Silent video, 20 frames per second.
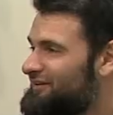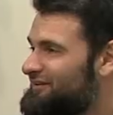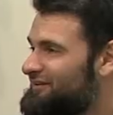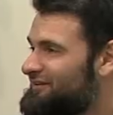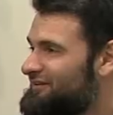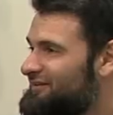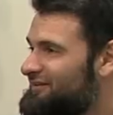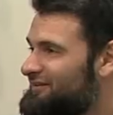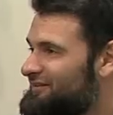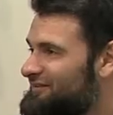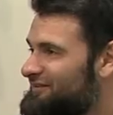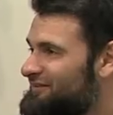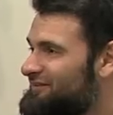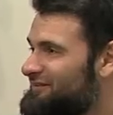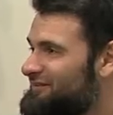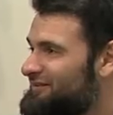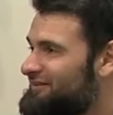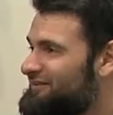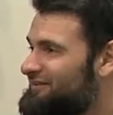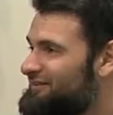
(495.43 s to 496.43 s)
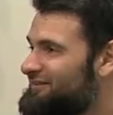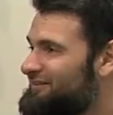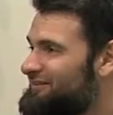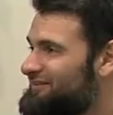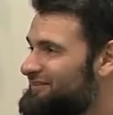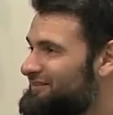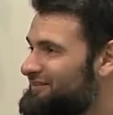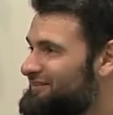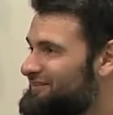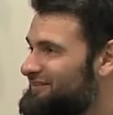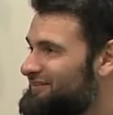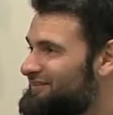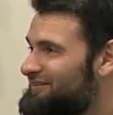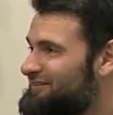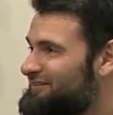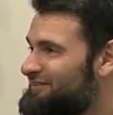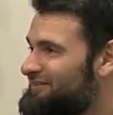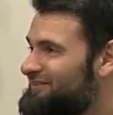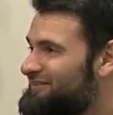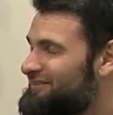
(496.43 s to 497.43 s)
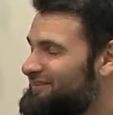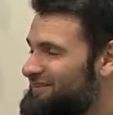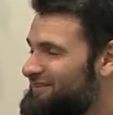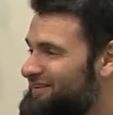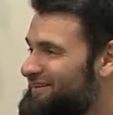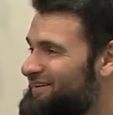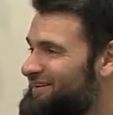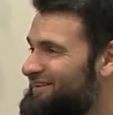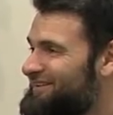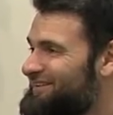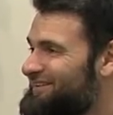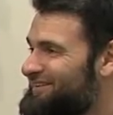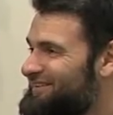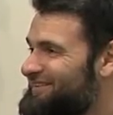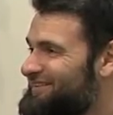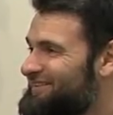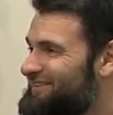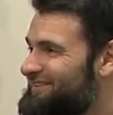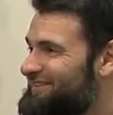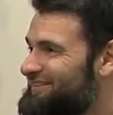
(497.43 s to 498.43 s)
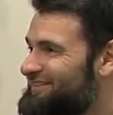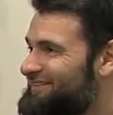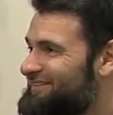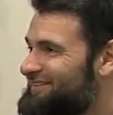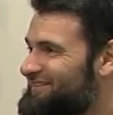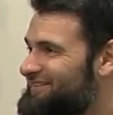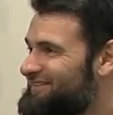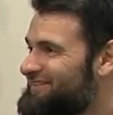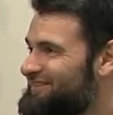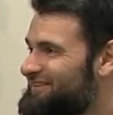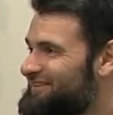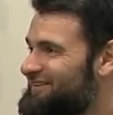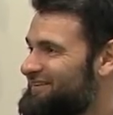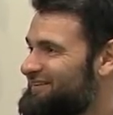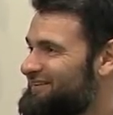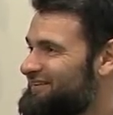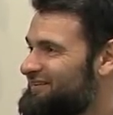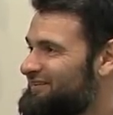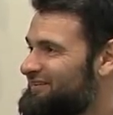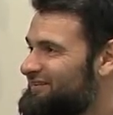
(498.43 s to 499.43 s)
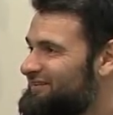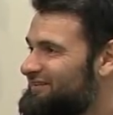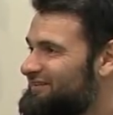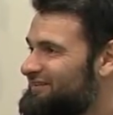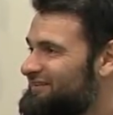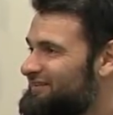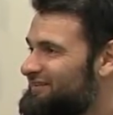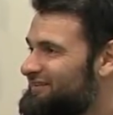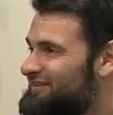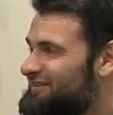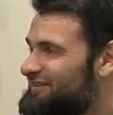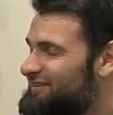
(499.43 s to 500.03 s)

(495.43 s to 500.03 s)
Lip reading: The person shown says nothing.